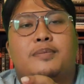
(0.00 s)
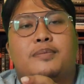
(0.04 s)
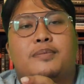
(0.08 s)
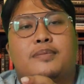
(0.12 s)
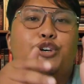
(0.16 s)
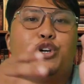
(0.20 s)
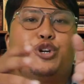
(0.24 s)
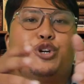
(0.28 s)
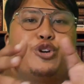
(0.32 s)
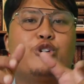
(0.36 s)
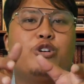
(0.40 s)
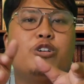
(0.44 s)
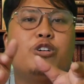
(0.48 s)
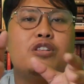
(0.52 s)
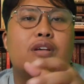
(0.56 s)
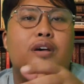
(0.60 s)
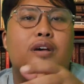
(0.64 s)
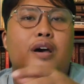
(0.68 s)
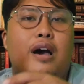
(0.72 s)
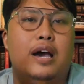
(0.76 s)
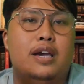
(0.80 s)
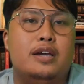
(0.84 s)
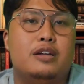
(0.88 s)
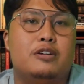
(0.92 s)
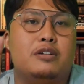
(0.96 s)
The Roth
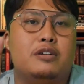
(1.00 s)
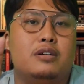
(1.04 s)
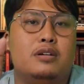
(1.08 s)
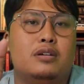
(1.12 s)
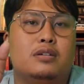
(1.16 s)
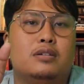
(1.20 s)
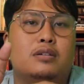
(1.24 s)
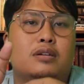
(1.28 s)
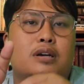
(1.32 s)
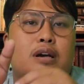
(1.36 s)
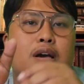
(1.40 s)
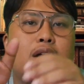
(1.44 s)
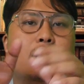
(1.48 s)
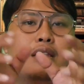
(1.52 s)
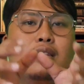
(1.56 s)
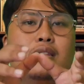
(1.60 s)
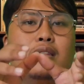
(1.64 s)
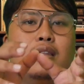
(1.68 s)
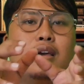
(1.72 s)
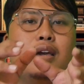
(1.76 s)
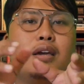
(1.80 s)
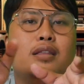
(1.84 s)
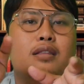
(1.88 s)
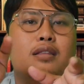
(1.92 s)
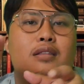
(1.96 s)
IRA,
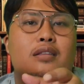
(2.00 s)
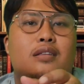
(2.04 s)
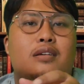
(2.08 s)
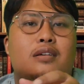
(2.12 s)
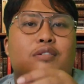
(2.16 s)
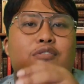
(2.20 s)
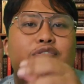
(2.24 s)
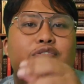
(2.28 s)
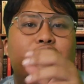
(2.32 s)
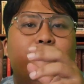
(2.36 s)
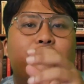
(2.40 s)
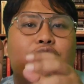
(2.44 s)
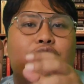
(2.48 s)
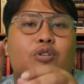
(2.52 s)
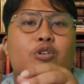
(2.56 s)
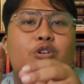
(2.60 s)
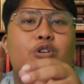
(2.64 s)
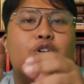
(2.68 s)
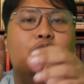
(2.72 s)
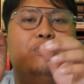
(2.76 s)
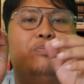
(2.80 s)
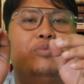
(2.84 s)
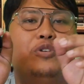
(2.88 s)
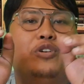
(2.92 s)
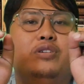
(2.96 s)
unlike the
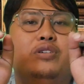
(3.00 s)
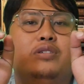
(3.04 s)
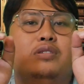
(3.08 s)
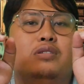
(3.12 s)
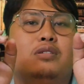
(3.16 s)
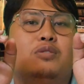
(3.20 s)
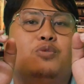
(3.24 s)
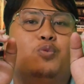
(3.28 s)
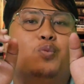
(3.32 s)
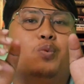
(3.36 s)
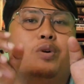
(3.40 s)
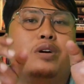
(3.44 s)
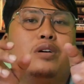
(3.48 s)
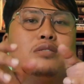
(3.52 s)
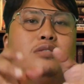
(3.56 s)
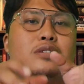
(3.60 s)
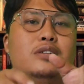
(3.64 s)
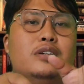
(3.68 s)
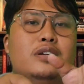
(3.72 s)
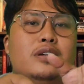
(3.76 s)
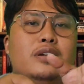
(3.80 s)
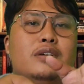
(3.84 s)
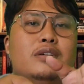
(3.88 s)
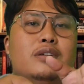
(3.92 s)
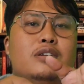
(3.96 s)

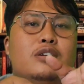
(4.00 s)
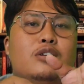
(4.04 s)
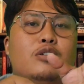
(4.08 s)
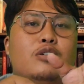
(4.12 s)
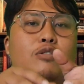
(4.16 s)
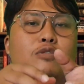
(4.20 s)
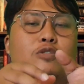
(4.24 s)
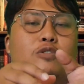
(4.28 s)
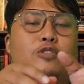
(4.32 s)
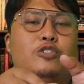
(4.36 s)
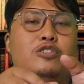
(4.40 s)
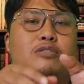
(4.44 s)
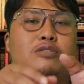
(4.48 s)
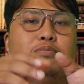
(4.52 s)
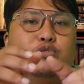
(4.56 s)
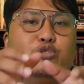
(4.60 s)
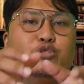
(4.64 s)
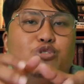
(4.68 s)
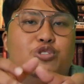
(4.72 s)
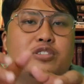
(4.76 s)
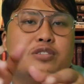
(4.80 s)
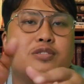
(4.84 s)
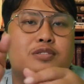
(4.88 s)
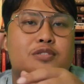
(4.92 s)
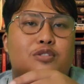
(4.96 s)
401k
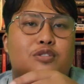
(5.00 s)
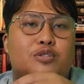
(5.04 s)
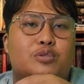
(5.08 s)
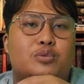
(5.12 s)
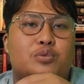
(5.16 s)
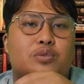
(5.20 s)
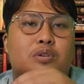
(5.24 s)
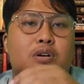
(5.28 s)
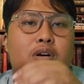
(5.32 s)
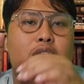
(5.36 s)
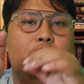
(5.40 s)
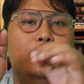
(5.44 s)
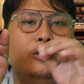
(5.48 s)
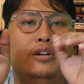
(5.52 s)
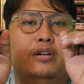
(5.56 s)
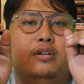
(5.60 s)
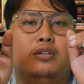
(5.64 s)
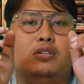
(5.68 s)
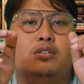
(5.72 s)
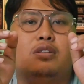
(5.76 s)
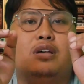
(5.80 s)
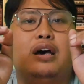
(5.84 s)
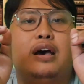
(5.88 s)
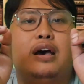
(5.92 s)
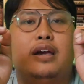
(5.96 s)
contribution to a
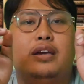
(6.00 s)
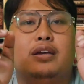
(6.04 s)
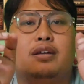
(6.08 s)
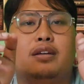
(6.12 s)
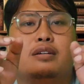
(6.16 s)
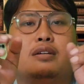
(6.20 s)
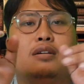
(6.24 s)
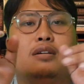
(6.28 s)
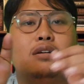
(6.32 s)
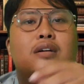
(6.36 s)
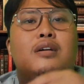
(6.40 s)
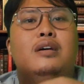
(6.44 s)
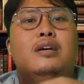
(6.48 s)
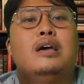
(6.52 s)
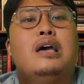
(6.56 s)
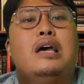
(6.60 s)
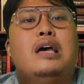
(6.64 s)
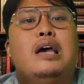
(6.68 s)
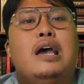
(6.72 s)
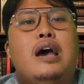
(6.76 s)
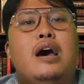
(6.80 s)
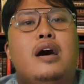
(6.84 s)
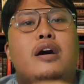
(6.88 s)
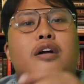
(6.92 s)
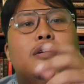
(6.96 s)
Roth IRA,
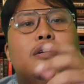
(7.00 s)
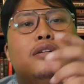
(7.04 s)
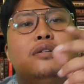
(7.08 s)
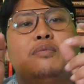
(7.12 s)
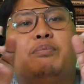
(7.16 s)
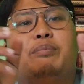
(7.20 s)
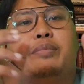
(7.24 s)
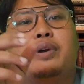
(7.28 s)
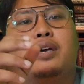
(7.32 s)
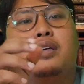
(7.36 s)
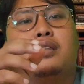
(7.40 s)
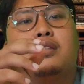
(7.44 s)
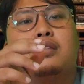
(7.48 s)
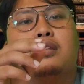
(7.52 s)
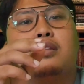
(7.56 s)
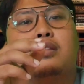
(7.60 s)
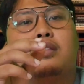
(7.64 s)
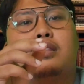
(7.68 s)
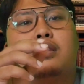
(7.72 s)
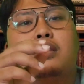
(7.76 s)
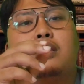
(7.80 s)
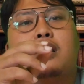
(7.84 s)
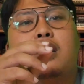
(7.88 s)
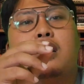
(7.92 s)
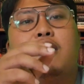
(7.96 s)
are made
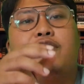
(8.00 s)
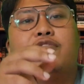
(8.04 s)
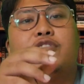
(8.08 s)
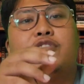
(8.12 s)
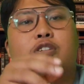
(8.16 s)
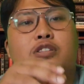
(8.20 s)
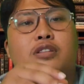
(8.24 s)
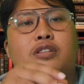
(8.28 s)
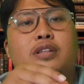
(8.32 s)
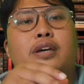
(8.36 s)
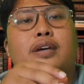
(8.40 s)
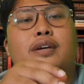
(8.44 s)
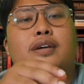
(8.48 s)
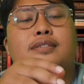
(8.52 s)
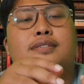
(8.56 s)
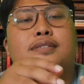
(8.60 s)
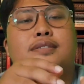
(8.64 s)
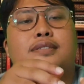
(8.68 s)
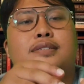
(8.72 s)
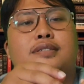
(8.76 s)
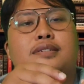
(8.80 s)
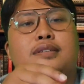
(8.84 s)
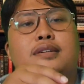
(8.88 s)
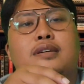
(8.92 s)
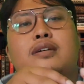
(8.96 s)
after
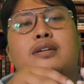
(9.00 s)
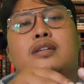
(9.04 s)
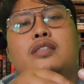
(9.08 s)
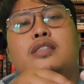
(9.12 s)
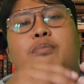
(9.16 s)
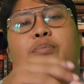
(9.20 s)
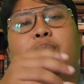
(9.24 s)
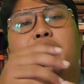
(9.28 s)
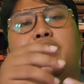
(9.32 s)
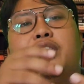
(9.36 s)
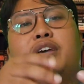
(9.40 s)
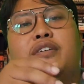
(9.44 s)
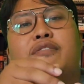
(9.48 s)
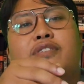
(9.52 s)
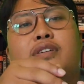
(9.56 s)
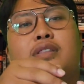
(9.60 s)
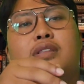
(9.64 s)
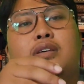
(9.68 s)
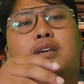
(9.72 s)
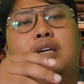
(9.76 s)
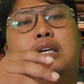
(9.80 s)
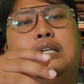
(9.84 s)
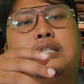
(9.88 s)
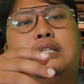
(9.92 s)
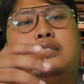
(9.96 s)
tax. The benefit
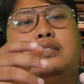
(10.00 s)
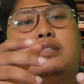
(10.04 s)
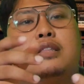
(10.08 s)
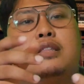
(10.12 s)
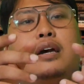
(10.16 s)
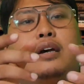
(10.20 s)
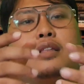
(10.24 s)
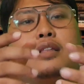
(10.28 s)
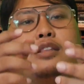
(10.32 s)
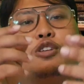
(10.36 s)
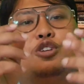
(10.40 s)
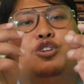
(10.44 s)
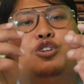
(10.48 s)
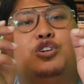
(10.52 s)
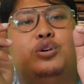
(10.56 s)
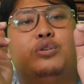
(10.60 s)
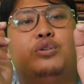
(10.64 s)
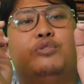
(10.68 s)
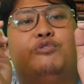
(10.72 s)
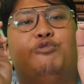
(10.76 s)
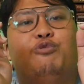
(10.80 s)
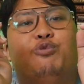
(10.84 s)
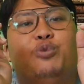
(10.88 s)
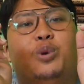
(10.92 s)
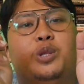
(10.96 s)
is that your
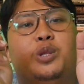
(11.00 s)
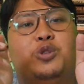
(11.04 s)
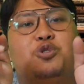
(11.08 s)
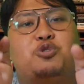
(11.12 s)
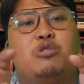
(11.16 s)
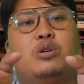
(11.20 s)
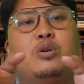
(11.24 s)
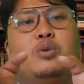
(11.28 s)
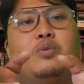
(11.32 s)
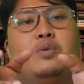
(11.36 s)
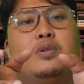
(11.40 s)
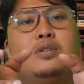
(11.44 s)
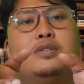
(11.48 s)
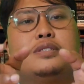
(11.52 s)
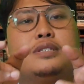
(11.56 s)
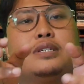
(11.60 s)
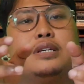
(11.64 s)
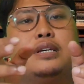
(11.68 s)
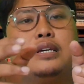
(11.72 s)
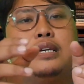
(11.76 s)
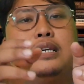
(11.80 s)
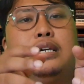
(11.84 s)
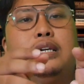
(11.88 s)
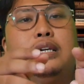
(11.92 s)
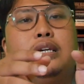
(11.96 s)
withdrawals
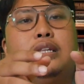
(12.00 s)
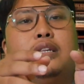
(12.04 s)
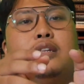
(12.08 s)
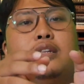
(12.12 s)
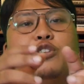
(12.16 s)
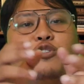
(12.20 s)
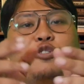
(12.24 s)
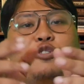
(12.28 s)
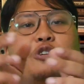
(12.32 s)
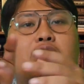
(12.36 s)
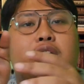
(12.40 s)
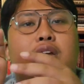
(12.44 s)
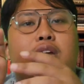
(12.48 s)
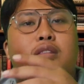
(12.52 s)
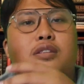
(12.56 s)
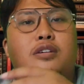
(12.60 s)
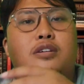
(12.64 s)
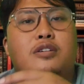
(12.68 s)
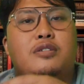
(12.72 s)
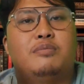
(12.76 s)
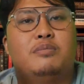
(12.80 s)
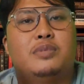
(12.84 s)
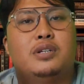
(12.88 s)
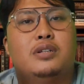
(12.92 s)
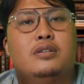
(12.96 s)
in
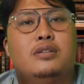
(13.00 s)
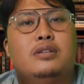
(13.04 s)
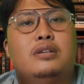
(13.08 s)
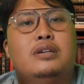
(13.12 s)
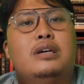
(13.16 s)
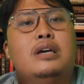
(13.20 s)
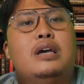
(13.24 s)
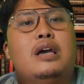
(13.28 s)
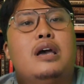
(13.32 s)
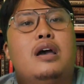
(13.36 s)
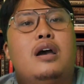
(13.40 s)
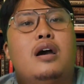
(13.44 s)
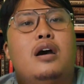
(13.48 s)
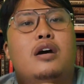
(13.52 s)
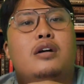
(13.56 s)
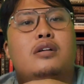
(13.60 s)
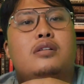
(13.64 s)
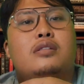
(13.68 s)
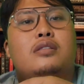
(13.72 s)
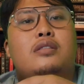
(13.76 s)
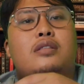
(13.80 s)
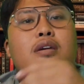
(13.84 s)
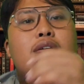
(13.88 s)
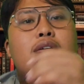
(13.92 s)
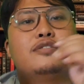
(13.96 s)
retirement
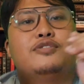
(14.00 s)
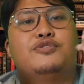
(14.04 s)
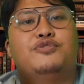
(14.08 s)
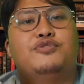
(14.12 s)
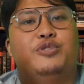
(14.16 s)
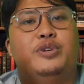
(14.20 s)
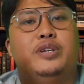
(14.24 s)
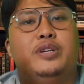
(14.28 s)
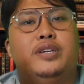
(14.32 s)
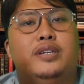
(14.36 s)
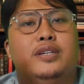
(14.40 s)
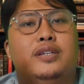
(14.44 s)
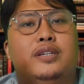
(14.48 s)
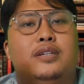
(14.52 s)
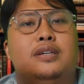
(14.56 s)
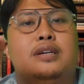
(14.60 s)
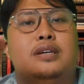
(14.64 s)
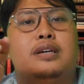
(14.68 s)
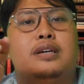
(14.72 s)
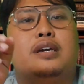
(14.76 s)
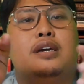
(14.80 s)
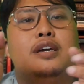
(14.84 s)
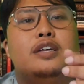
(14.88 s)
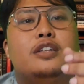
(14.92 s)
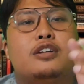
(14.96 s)
are tax-free,
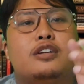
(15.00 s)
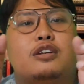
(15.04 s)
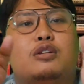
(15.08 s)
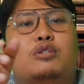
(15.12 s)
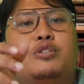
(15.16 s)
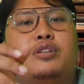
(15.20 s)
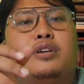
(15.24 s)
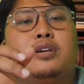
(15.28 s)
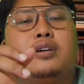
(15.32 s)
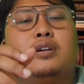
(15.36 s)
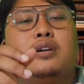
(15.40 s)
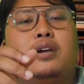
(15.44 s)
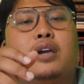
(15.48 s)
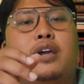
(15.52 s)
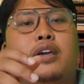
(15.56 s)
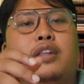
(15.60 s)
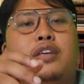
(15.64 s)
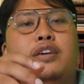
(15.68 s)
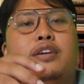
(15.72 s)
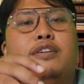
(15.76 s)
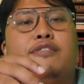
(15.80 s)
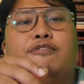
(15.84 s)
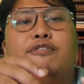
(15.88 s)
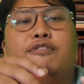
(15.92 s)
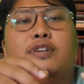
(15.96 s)
including
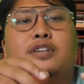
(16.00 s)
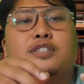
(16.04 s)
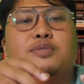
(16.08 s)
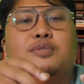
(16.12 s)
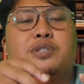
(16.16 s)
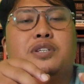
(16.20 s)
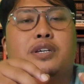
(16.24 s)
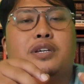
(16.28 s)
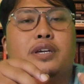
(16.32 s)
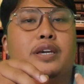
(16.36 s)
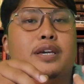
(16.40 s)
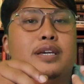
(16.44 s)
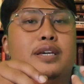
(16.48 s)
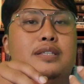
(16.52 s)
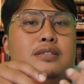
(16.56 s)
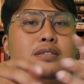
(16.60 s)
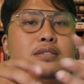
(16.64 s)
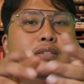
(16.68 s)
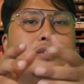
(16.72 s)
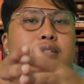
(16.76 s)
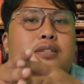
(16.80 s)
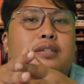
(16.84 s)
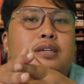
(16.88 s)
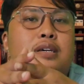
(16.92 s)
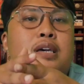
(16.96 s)
any investment
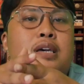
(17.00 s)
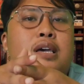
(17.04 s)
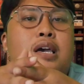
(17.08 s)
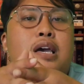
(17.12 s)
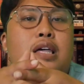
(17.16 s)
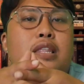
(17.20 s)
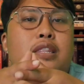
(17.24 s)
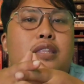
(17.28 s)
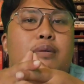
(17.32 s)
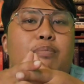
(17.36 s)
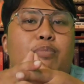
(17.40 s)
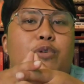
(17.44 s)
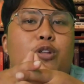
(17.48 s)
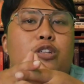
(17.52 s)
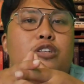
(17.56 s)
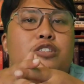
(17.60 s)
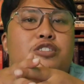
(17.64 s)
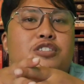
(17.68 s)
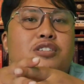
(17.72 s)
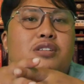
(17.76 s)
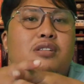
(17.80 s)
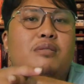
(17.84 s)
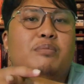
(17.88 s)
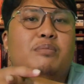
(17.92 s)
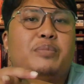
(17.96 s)
gains. The
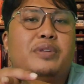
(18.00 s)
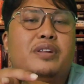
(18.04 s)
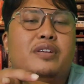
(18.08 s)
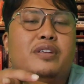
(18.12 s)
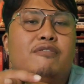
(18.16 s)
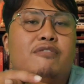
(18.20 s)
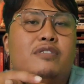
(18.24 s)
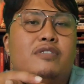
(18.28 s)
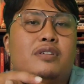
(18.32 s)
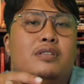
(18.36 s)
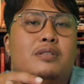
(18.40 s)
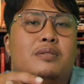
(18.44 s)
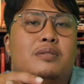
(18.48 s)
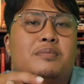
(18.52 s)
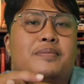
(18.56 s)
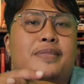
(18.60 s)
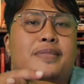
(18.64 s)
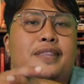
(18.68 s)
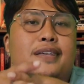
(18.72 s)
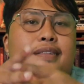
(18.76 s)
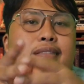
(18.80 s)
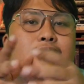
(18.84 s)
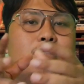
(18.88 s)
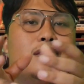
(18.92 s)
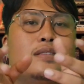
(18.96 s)
potential benefit
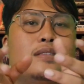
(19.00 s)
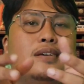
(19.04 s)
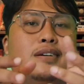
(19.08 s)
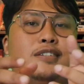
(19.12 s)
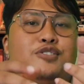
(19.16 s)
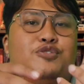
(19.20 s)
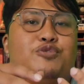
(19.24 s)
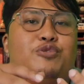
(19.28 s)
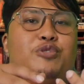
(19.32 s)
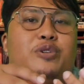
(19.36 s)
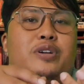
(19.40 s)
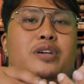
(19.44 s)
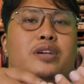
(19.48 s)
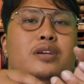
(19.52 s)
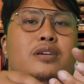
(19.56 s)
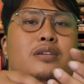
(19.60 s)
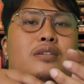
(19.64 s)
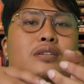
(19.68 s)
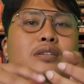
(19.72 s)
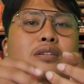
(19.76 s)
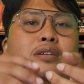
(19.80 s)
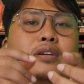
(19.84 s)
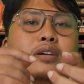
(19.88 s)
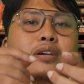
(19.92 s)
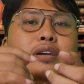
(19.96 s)
tax-free
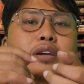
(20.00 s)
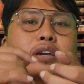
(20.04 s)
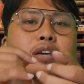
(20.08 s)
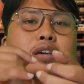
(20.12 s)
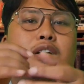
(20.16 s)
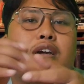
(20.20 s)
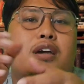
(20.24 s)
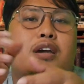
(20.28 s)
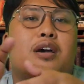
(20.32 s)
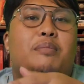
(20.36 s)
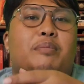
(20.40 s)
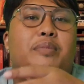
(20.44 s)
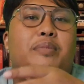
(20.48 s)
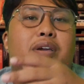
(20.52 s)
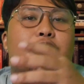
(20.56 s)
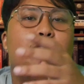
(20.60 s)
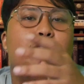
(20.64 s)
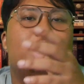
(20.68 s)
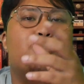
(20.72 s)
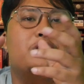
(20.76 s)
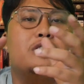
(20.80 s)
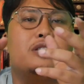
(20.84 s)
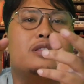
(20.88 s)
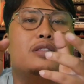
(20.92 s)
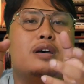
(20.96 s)
income in
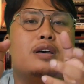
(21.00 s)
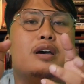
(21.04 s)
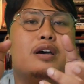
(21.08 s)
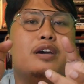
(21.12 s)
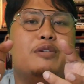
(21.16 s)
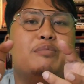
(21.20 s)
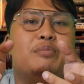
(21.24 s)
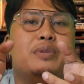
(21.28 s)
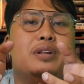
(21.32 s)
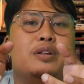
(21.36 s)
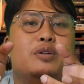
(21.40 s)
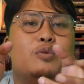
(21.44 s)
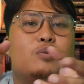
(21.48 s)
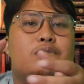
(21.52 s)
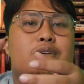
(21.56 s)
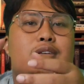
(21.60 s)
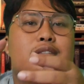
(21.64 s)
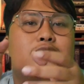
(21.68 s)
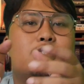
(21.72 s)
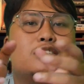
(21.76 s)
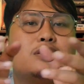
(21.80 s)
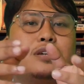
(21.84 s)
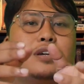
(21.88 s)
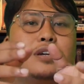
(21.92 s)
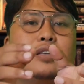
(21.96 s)
retirement,
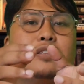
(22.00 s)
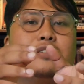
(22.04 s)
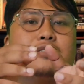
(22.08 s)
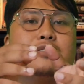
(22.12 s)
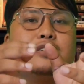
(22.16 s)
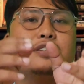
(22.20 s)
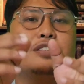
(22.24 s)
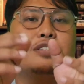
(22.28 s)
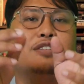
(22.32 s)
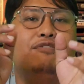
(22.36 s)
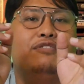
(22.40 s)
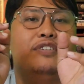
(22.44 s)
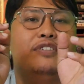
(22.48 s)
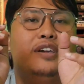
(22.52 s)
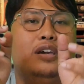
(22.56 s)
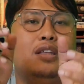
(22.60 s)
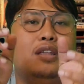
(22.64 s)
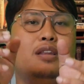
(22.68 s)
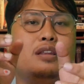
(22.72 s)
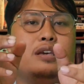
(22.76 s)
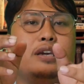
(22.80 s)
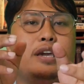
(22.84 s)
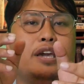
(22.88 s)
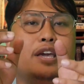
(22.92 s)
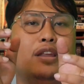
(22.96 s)
which can
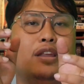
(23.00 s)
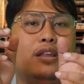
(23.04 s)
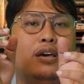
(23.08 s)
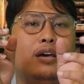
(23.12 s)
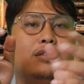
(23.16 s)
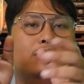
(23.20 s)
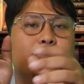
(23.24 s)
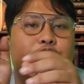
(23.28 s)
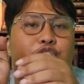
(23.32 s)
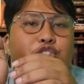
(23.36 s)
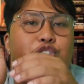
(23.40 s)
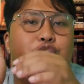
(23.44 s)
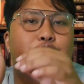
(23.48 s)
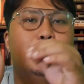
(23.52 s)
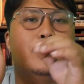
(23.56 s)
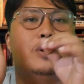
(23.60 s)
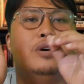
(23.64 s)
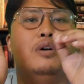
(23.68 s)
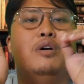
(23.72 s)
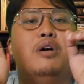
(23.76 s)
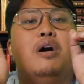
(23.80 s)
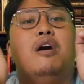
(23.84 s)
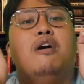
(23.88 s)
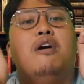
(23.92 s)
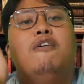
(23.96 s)
significantly enhance your
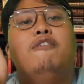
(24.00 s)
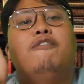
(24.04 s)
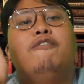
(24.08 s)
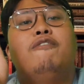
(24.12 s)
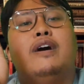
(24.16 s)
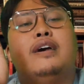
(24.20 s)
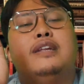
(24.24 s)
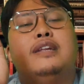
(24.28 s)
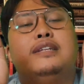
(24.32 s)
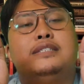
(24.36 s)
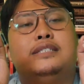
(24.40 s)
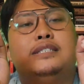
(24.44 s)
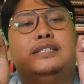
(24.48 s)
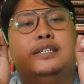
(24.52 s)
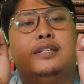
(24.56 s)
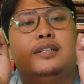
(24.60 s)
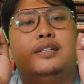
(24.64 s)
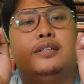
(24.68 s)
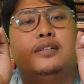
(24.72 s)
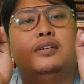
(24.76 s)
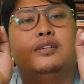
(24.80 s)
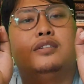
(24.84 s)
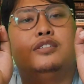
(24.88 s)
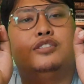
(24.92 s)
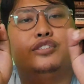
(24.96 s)

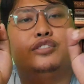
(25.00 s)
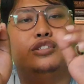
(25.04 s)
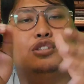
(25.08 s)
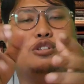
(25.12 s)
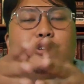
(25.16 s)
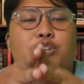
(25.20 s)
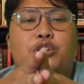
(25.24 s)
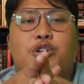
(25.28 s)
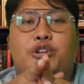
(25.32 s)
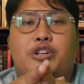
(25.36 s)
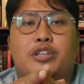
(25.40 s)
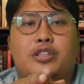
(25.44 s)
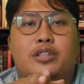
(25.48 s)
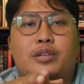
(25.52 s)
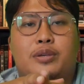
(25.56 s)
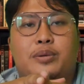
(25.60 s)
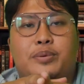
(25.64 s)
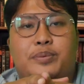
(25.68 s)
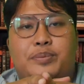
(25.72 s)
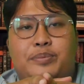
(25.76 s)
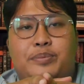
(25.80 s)
financial security.